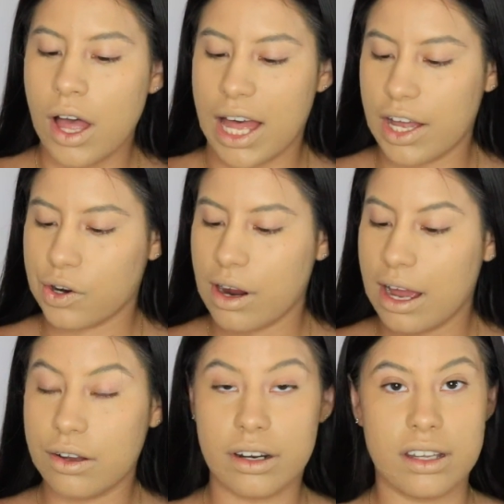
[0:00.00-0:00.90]
uh,
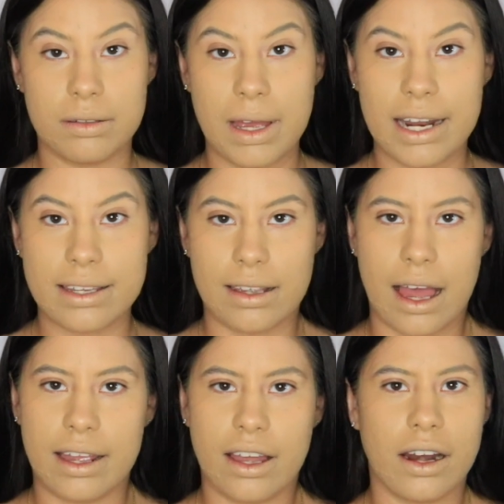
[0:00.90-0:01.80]
Crown Cosmetics.
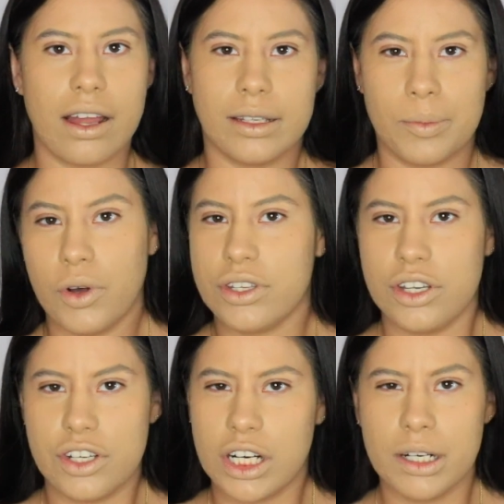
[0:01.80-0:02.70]
I got it at
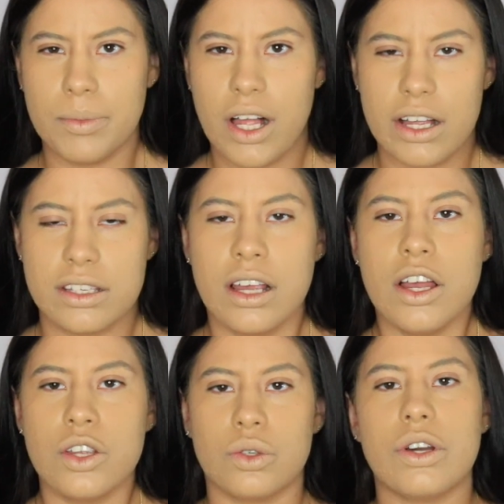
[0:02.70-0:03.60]
the Charm box.
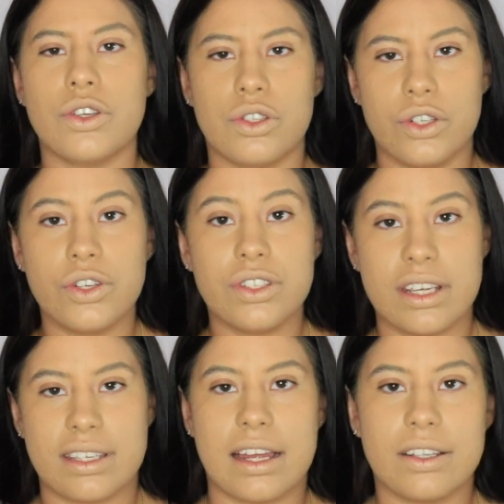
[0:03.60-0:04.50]
So I just use
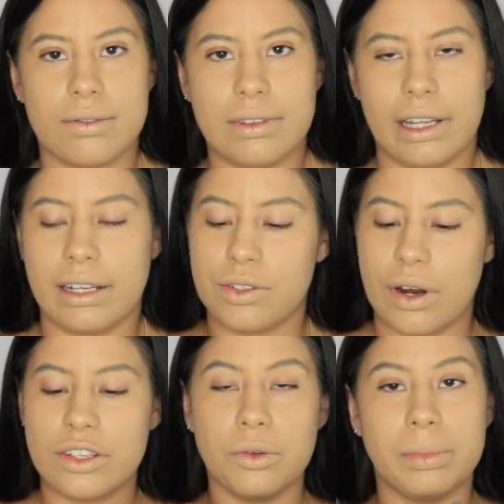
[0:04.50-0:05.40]
this. I like
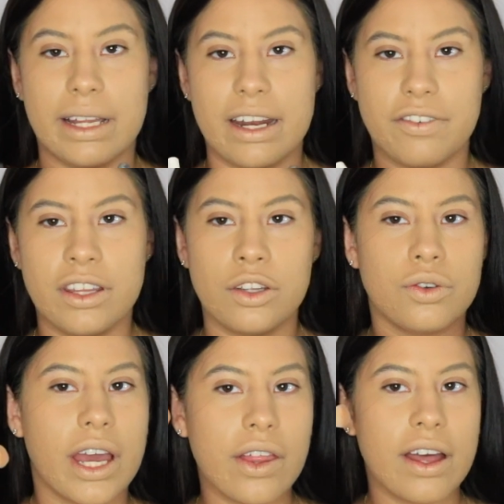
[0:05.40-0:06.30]
try to blend everything
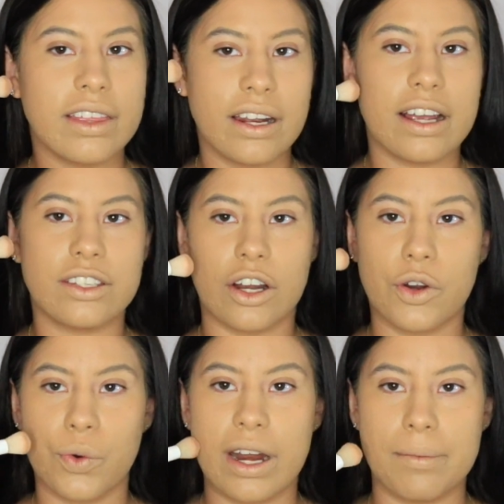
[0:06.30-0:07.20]
together and then I
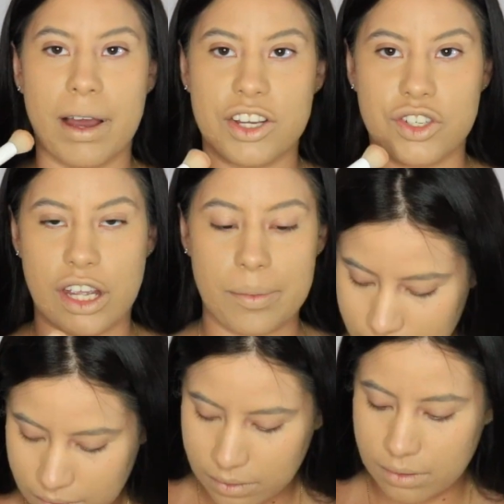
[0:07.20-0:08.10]
start creating my
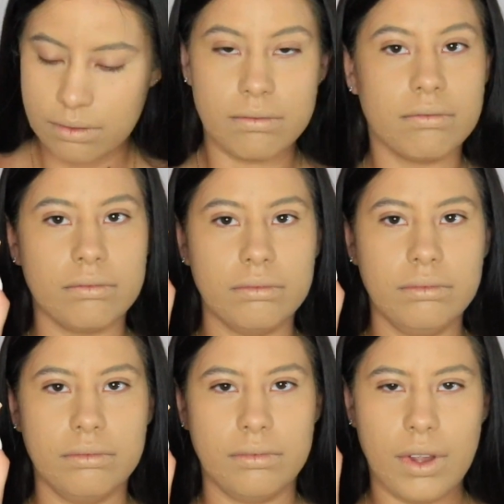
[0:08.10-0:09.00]
shape.
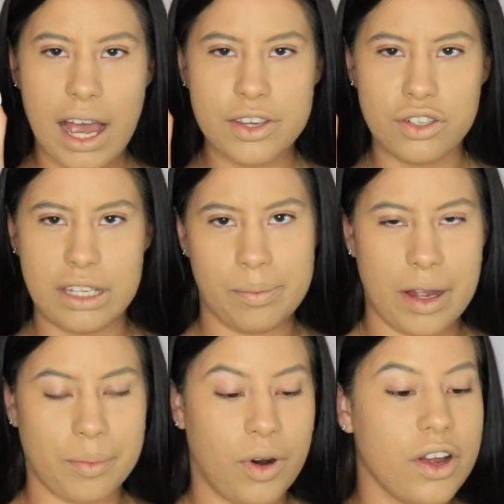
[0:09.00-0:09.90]
I just did
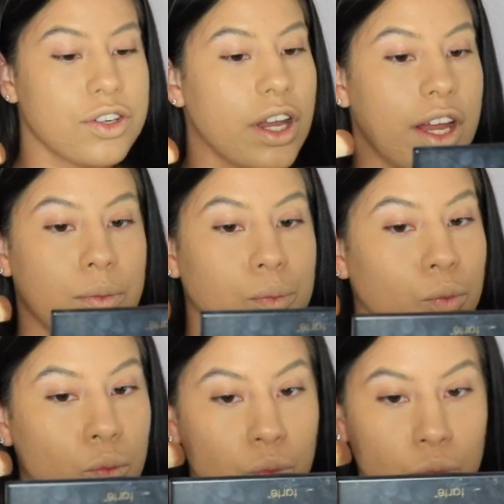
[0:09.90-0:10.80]
my brush and